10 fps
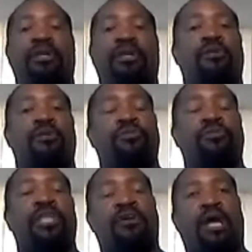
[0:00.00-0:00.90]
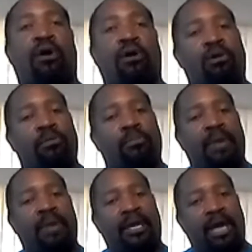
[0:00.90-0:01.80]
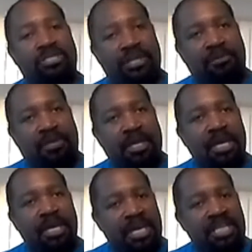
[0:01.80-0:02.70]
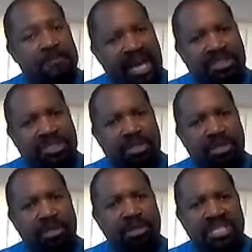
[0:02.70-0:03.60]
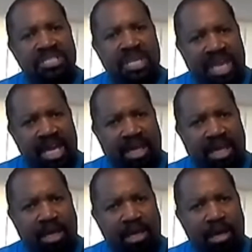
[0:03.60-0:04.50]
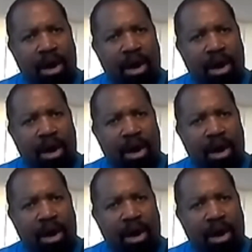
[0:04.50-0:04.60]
and they figured out, oh my gosh, he's in pitch, he's in key.